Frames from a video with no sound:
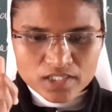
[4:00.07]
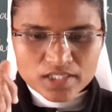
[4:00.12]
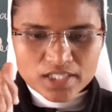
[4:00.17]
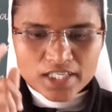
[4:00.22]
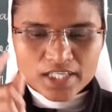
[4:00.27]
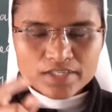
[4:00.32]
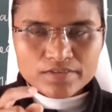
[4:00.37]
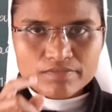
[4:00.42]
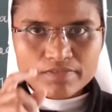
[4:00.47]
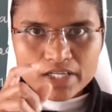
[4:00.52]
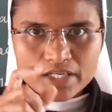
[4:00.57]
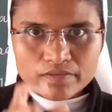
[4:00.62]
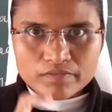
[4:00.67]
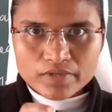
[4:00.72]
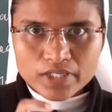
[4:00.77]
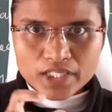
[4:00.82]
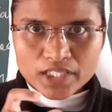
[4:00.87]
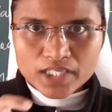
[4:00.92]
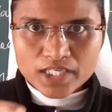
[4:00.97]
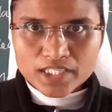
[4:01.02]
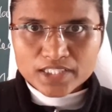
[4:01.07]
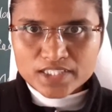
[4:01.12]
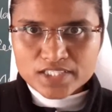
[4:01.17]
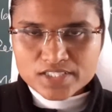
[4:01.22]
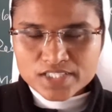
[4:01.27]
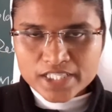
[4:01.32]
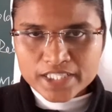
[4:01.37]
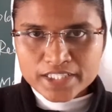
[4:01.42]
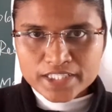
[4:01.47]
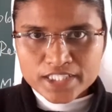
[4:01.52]
that when we read the
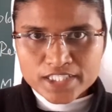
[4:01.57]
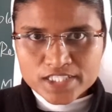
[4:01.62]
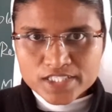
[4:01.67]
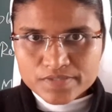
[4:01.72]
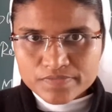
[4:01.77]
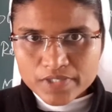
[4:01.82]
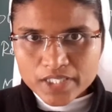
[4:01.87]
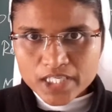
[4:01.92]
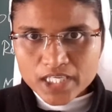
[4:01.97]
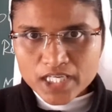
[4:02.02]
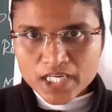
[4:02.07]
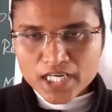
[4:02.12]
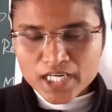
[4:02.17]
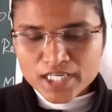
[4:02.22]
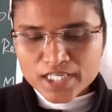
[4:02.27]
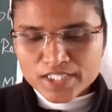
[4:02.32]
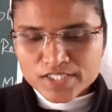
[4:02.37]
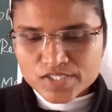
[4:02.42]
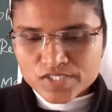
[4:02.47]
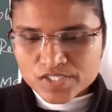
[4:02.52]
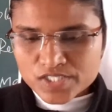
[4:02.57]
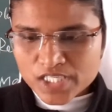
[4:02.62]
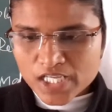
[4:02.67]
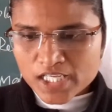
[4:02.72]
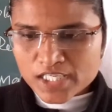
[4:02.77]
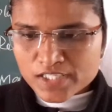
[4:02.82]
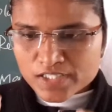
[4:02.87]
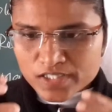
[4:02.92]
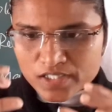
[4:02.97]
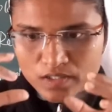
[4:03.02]
sentence, we can
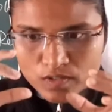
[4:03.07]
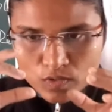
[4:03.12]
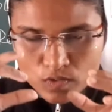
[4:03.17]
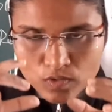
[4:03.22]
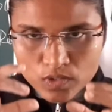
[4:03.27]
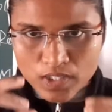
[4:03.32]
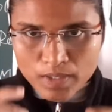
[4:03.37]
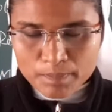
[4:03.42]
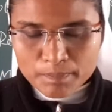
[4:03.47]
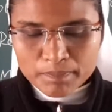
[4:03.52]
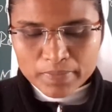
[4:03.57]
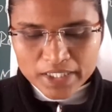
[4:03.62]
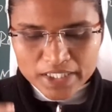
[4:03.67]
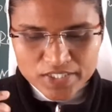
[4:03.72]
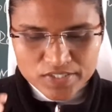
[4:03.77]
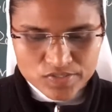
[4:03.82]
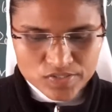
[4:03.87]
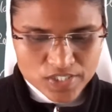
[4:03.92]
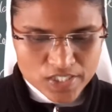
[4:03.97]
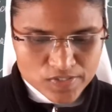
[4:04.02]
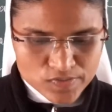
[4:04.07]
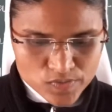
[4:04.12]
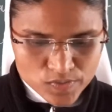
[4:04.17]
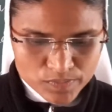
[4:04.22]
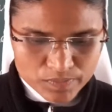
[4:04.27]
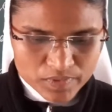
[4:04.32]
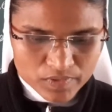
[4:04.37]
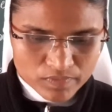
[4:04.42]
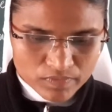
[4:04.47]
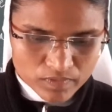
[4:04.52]
understand the complete sense
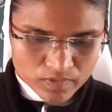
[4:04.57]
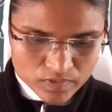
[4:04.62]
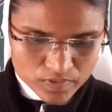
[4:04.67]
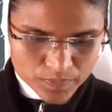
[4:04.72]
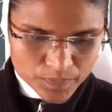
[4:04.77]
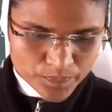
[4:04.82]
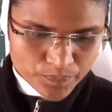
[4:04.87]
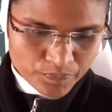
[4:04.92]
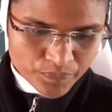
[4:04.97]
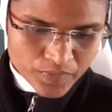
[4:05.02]
of the word.